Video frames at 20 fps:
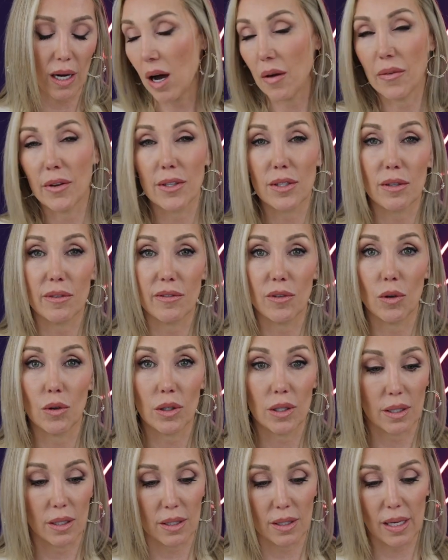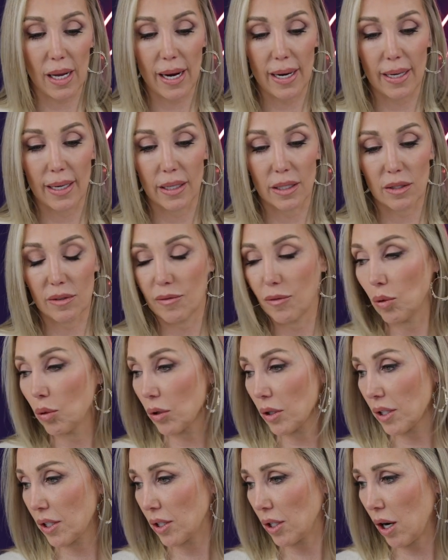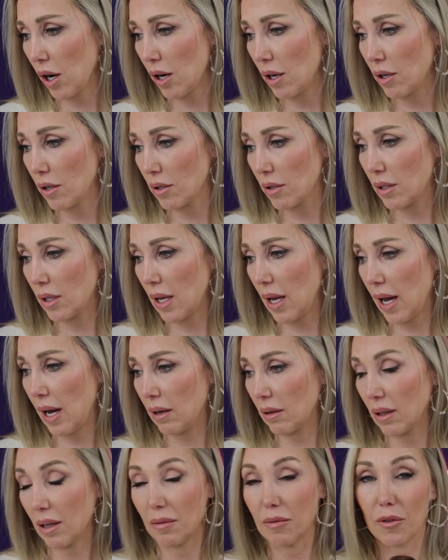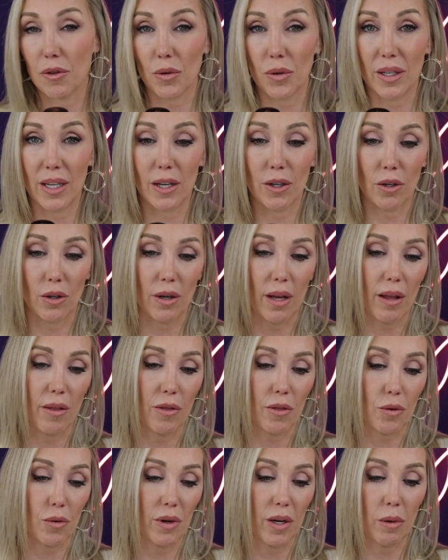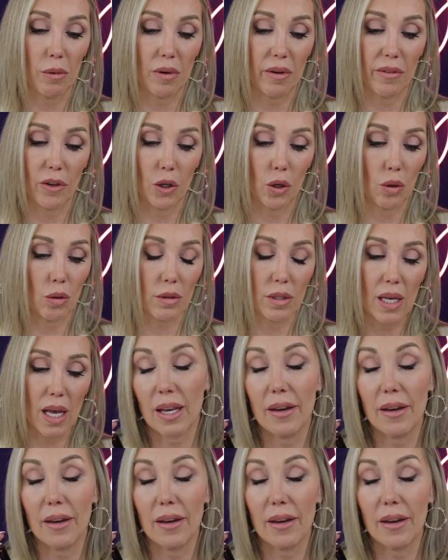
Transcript: On the Sephora site, it's four stars out of 303 reviews.